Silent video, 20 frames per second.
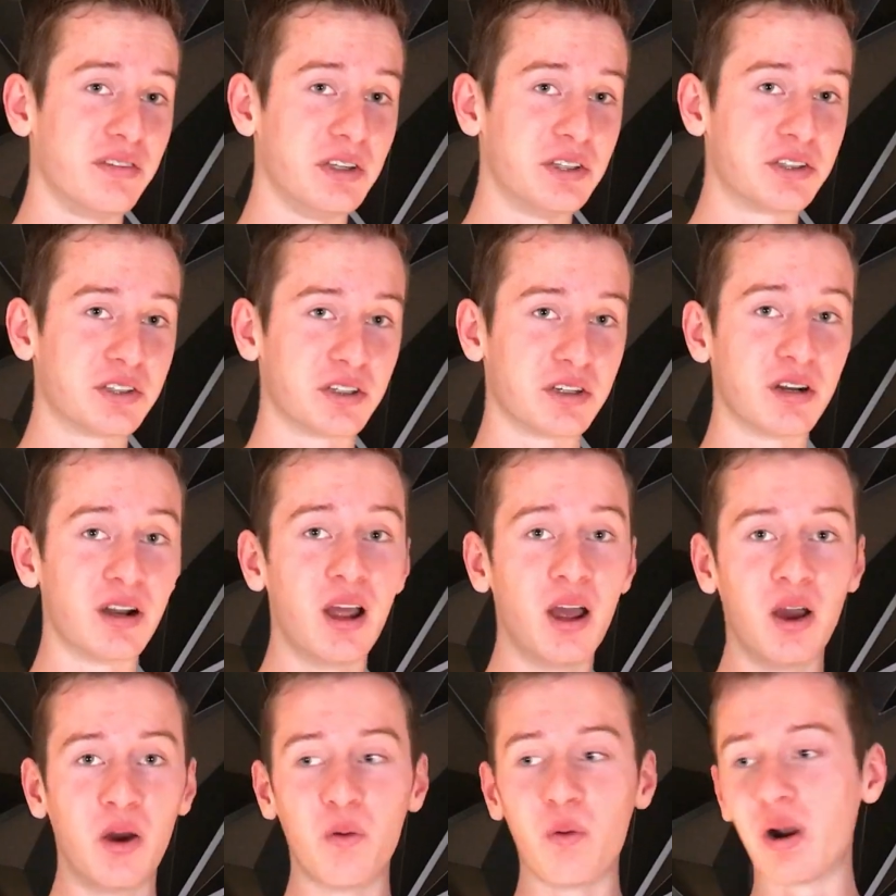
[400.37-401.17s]
feature
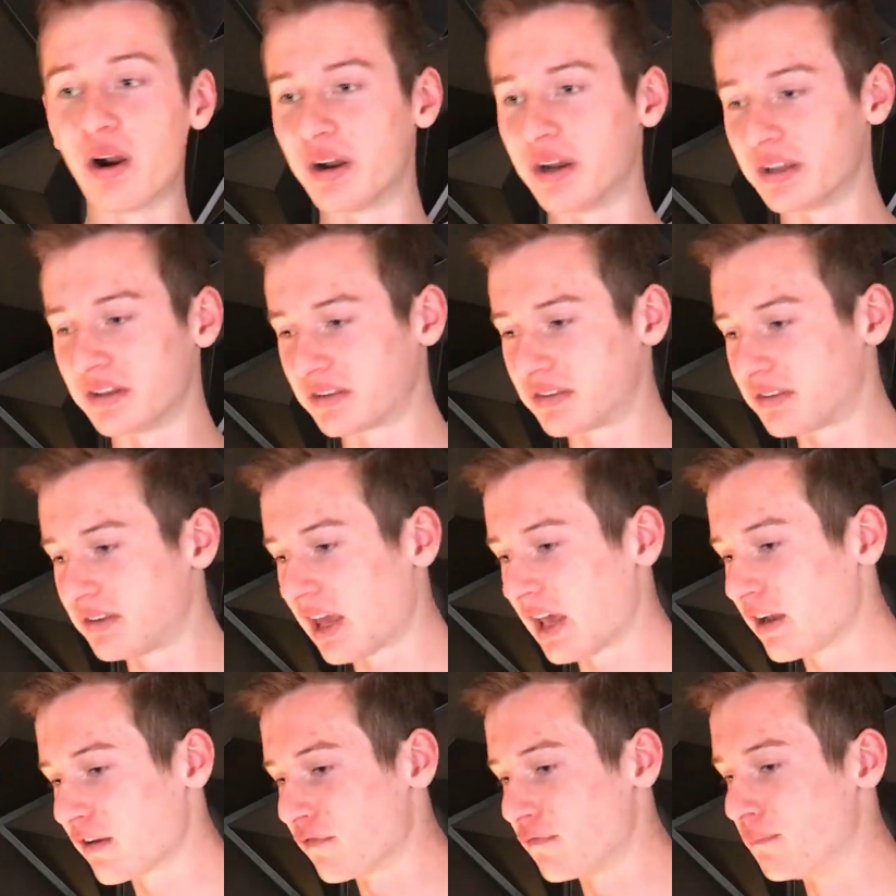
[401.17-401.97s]
where
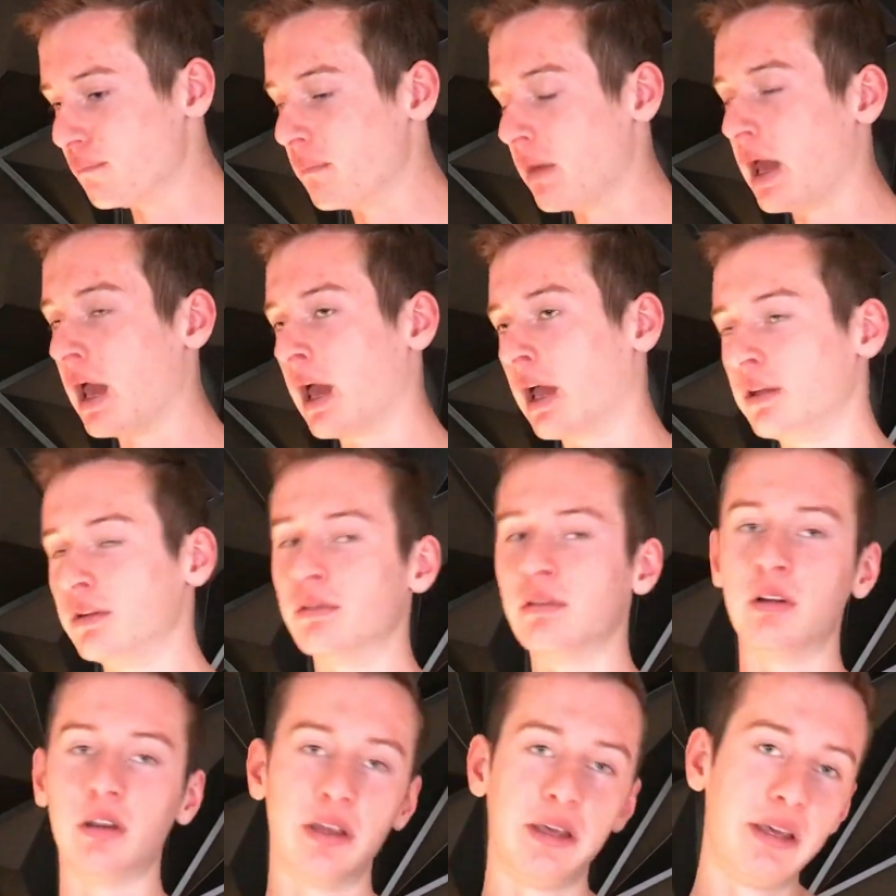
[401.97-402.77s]
instead of
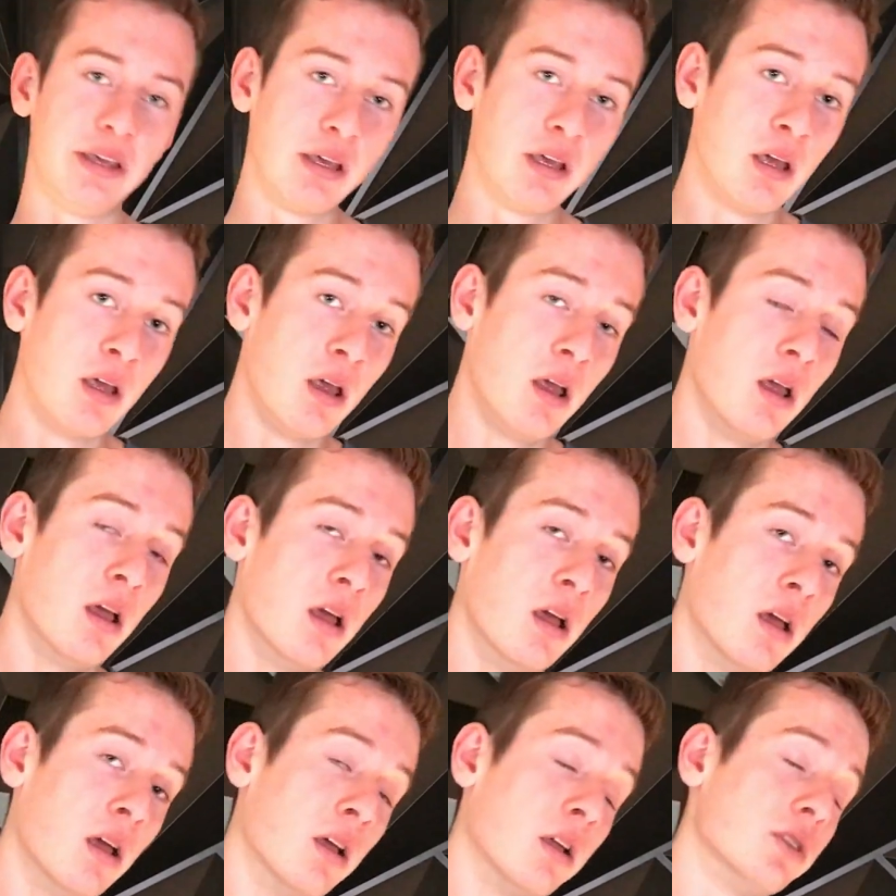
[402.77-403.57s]
manually
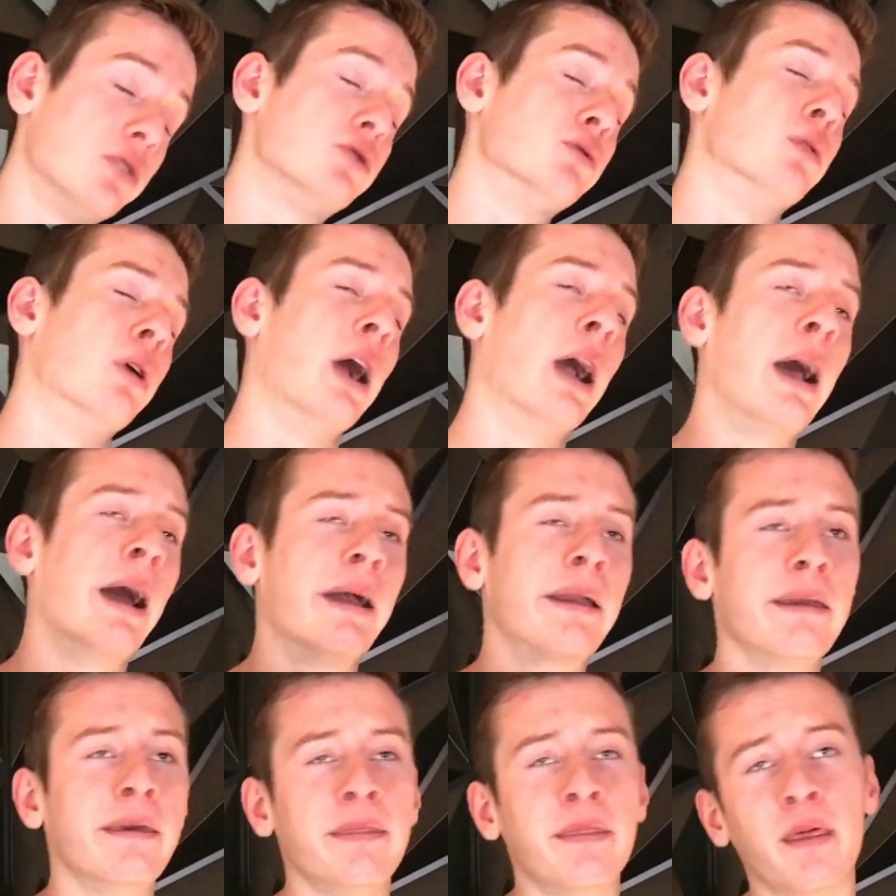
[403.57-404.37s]

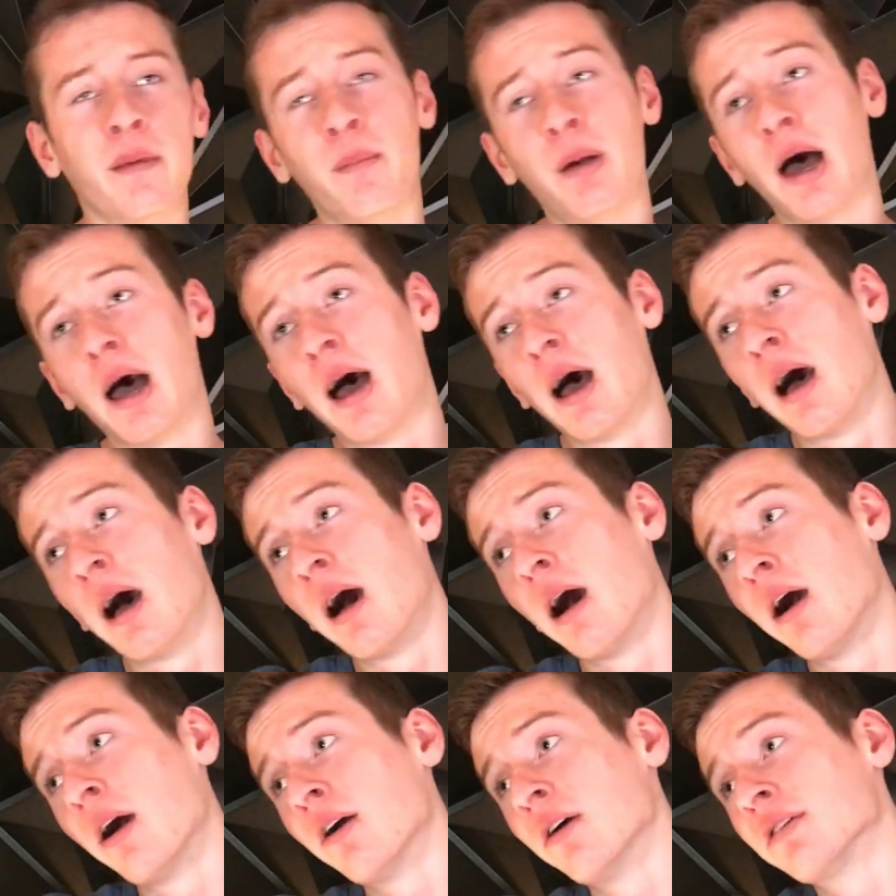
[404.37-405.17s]
dragging the
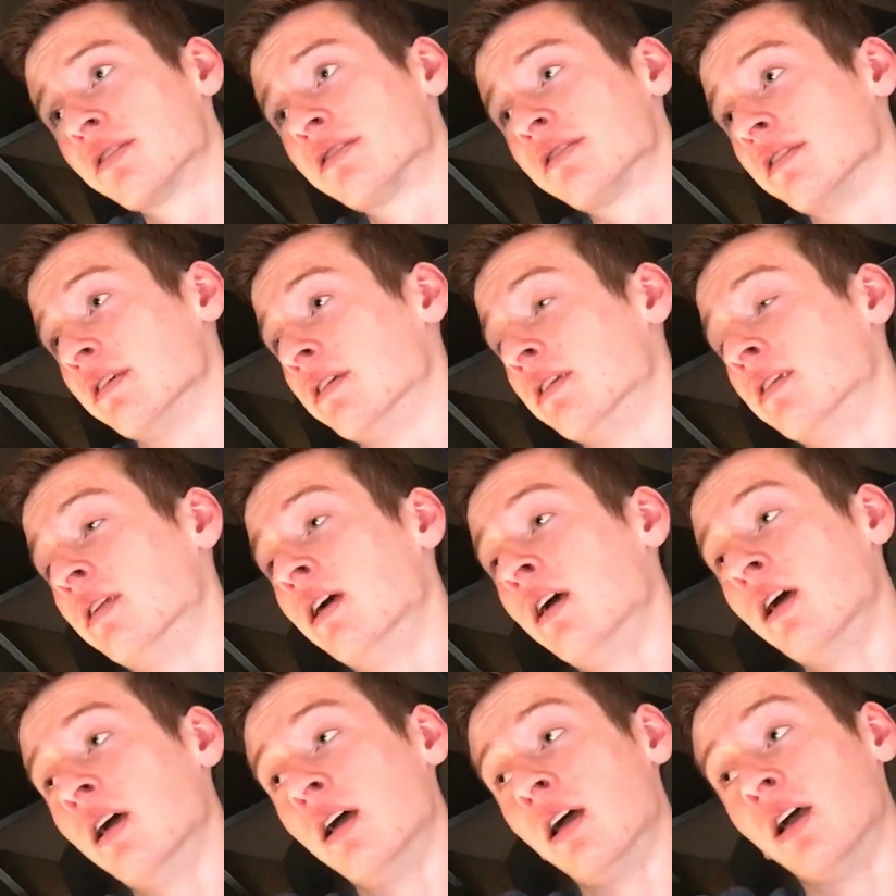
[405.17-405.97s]
mouse and
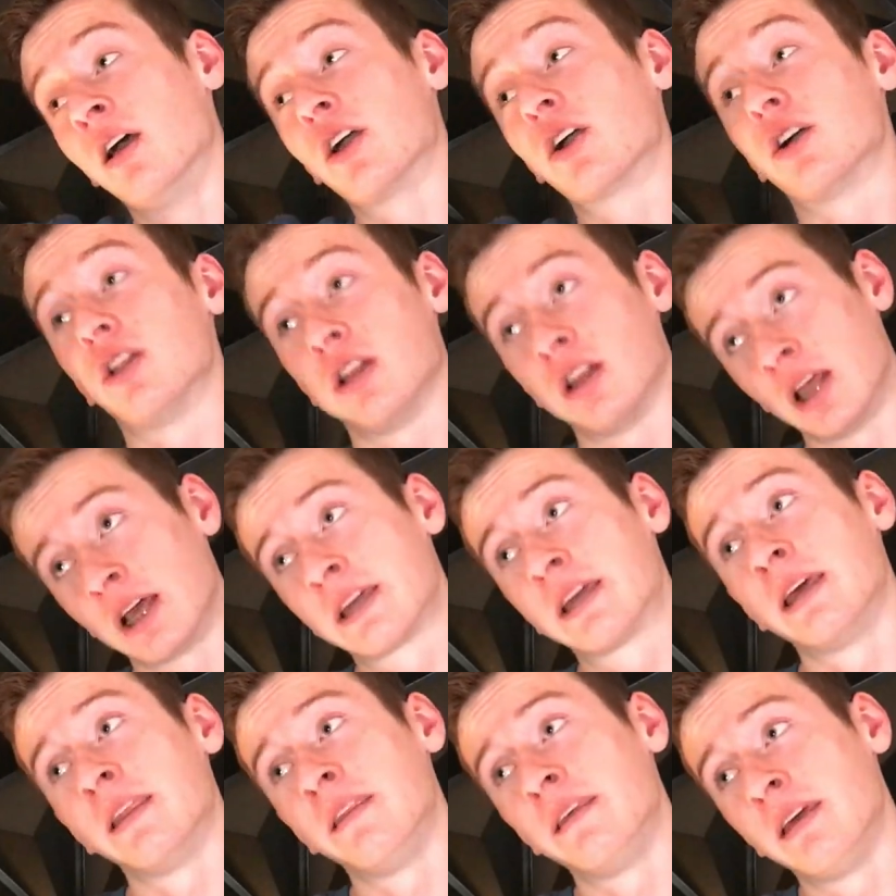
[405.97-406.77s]

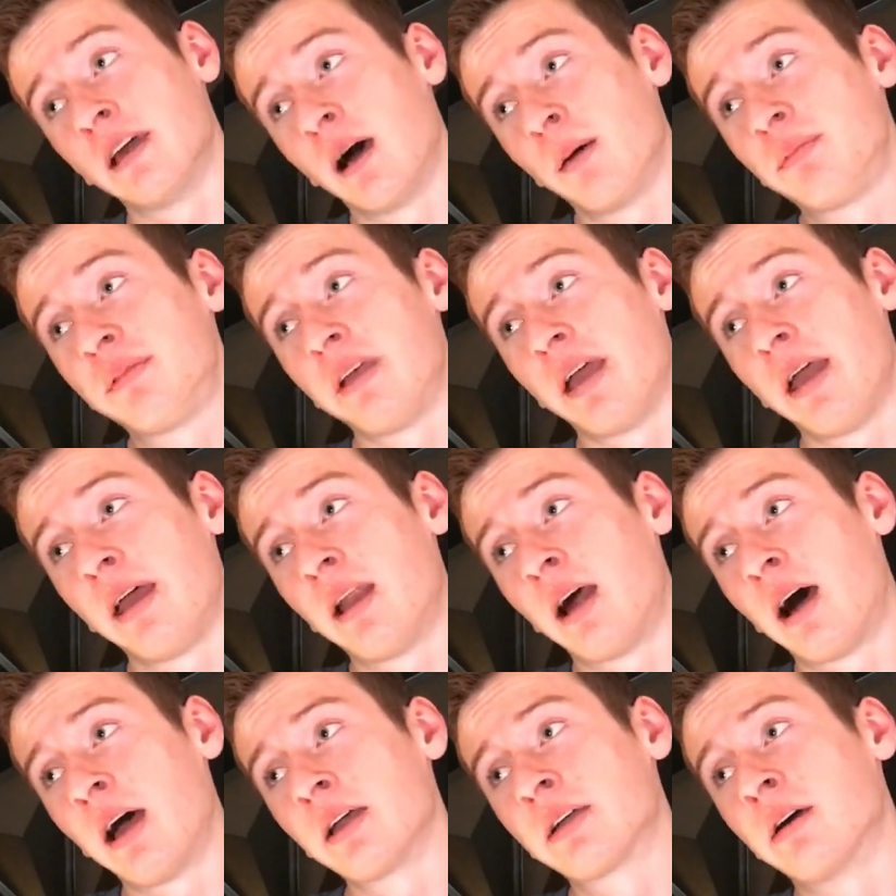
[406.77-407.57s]
clicking the
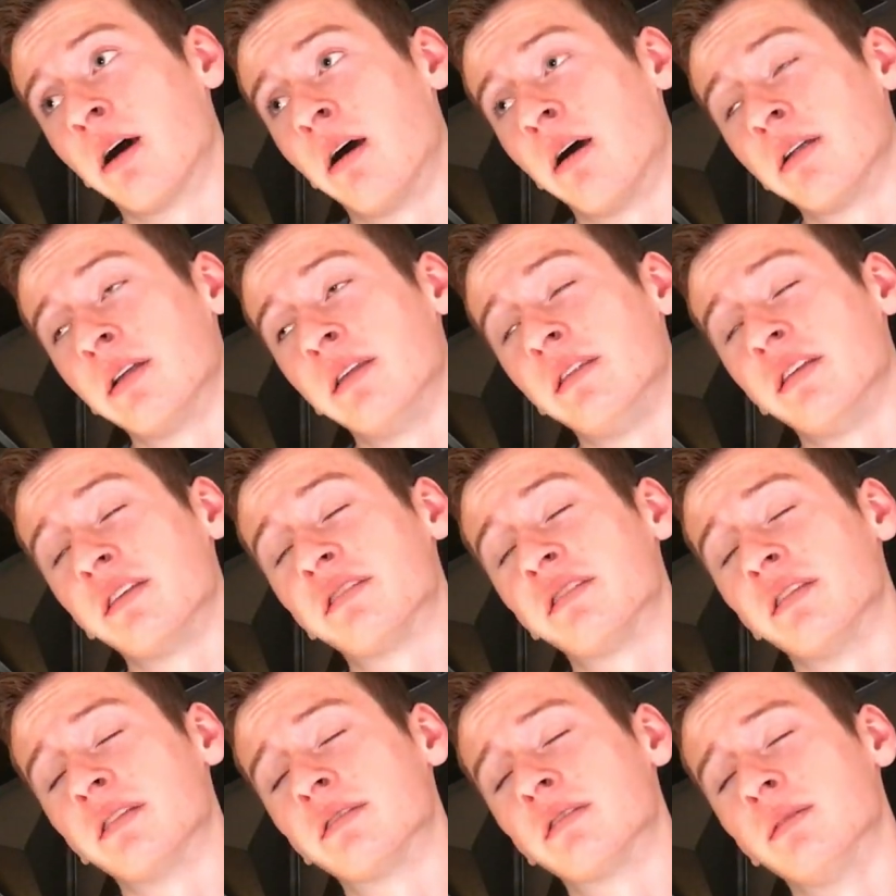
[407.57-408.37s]
update icon in the
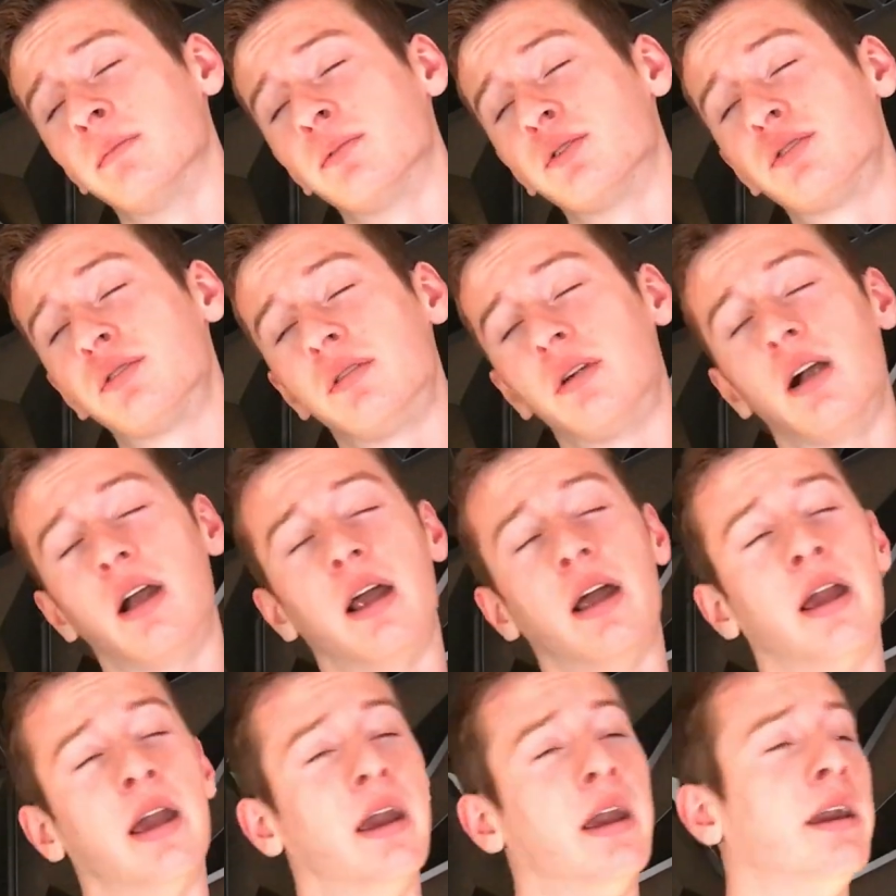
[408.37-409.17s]
system
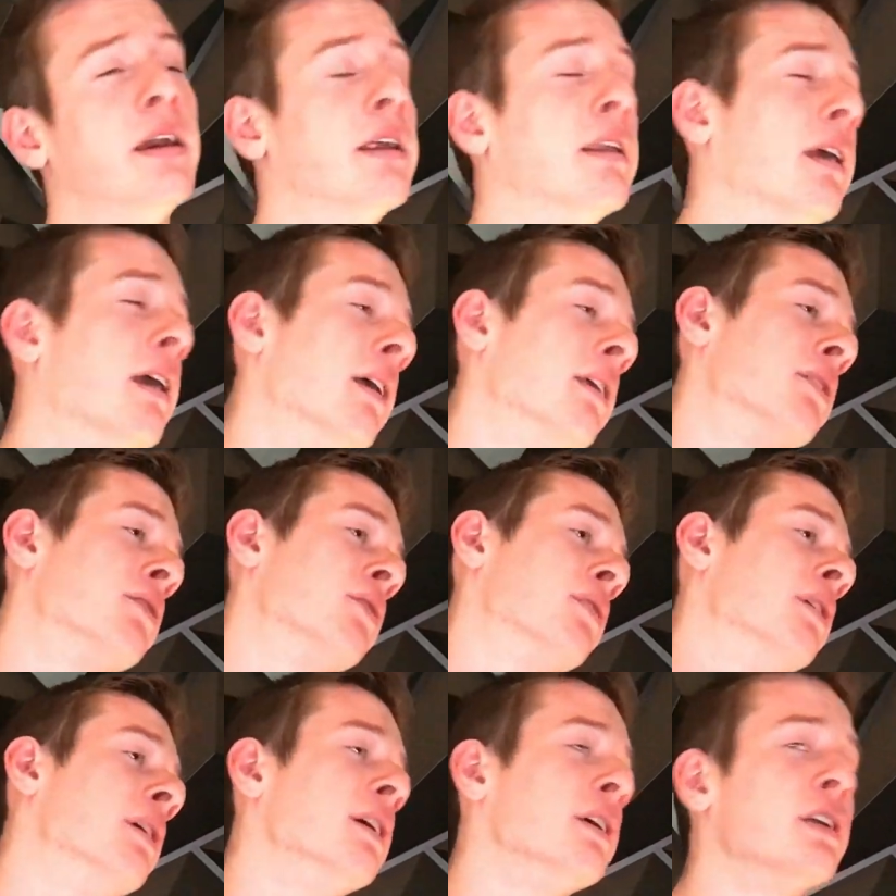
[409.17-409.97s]
tray and
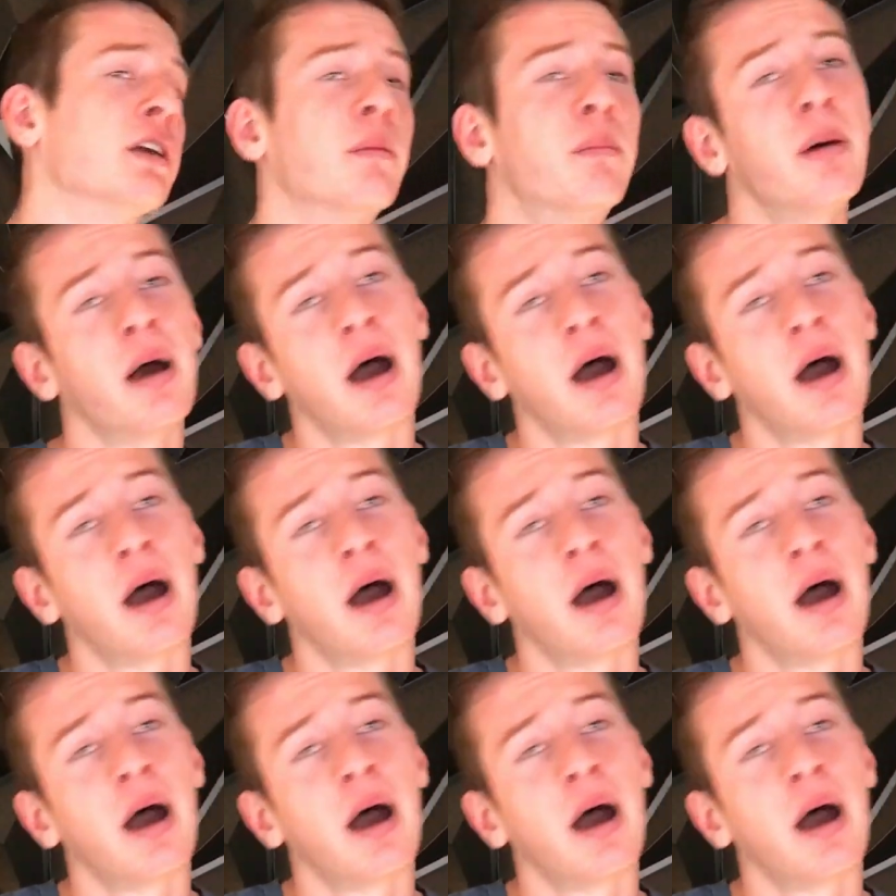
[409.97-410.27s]
entering your